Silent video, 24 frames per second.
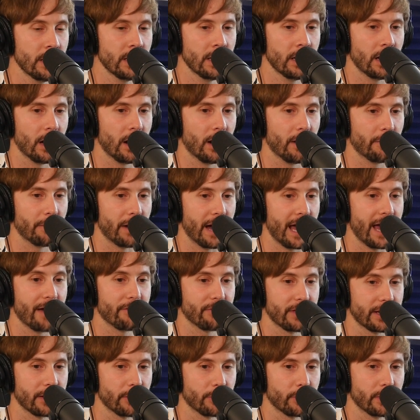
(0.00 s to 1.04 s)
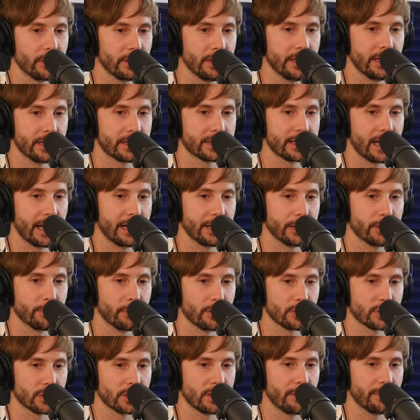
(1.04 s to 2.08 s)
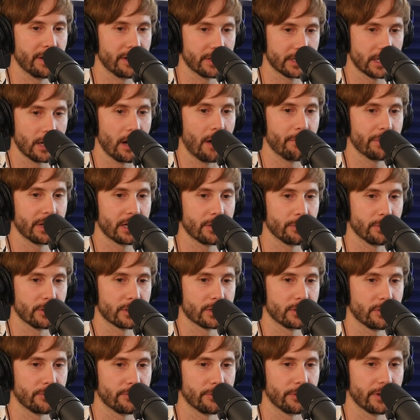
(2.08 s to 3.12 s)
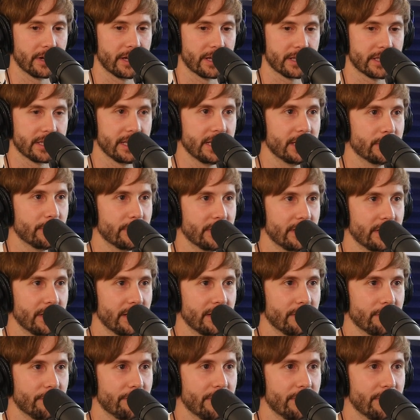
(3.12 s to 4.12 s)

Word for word: Yeah, um, I have like a really exciting commercial coming up, comedy commercial for a casino in in